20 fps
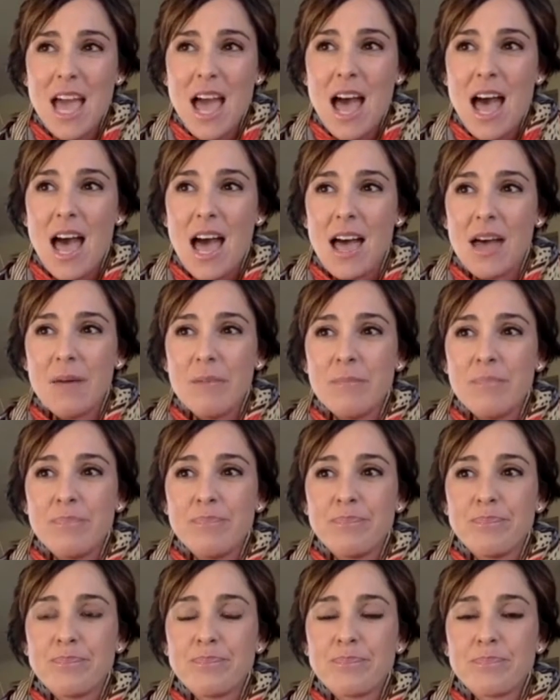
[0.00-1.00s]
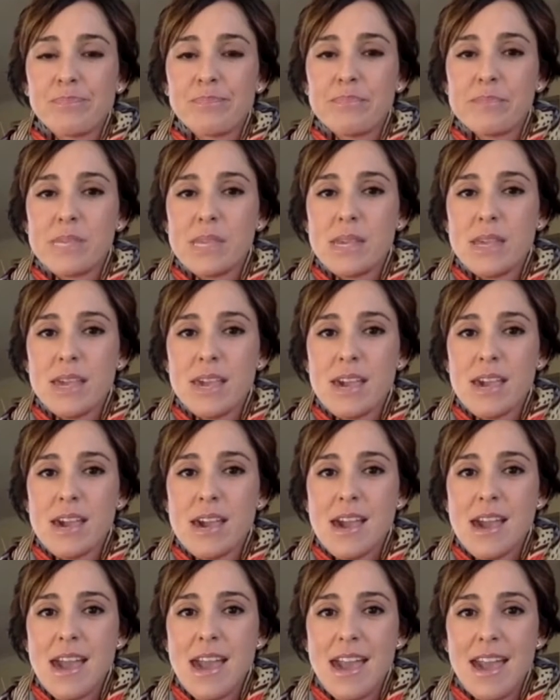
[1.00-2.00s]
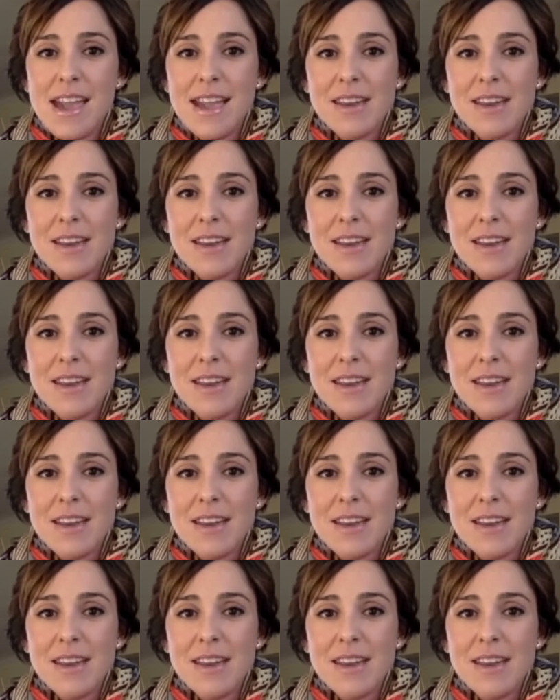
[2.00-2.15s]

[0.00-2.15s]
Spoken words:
and